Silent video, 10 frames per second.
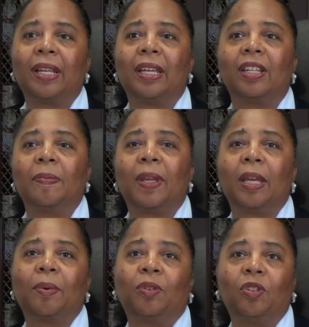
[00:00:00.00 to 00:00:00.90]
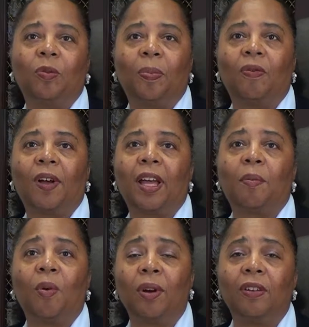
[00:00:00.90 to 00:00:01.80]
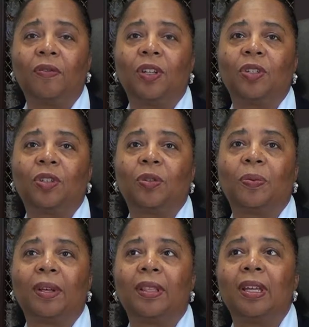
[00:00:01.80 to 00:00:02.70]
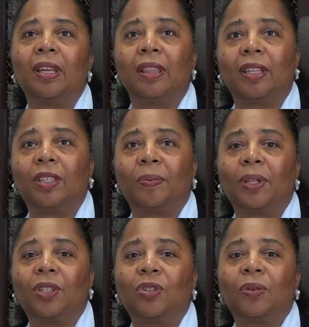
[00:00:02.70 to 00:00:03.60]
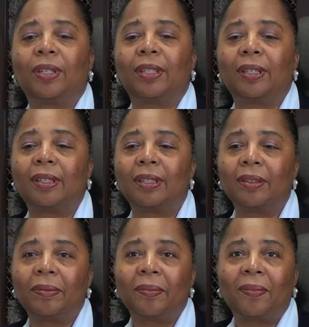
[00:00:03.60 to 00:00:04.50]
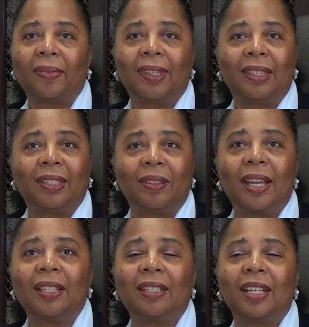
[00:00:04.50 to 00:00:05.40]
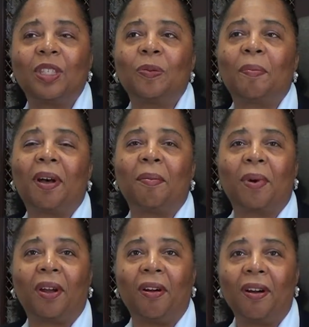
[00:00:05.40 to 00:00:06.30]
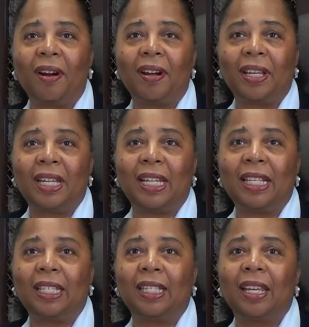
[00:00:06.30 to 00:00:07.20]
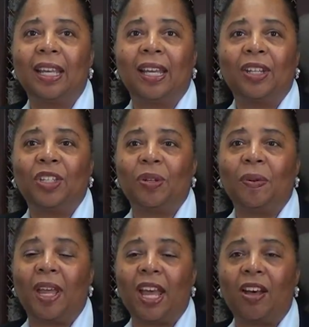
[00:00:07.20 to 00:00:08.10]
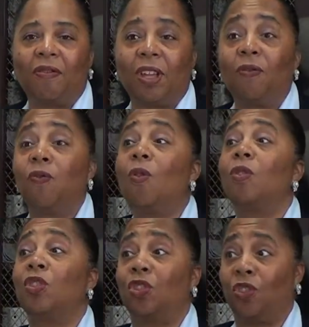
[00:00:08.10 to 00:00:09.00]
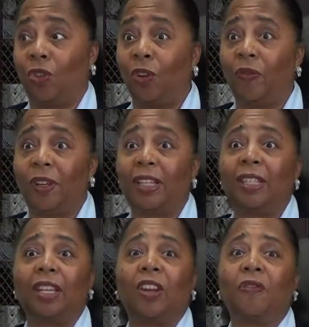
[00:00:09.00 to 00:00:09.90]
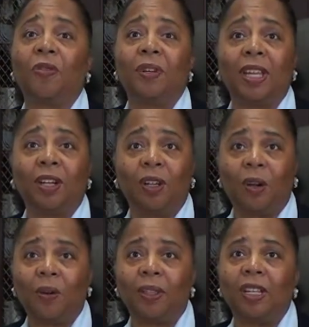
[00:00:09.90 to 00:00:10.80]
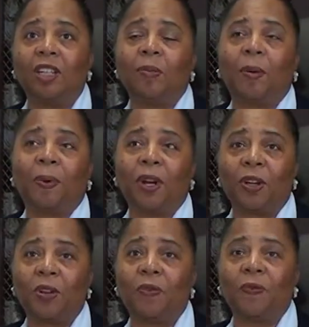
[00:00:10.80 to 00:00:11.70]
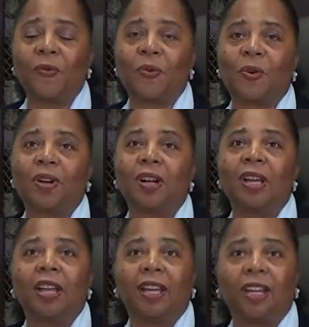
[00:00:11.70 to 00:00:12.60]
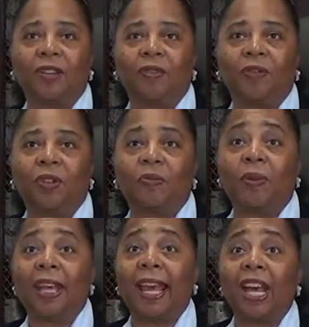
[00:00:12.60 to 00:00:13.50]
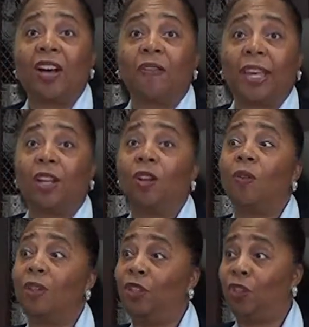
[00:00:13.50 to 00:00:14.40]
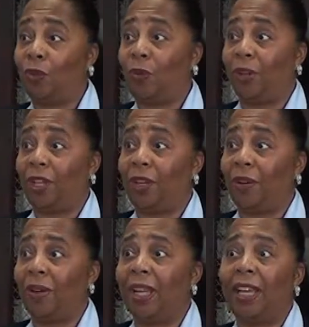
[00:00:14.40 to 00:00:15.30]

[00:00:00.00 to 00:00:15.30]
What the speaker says: and to be able to provide more individuals with these resources. So that's what my heart is, to have a full service. If you need clothing to prepare you for an interview, we have a clothing store here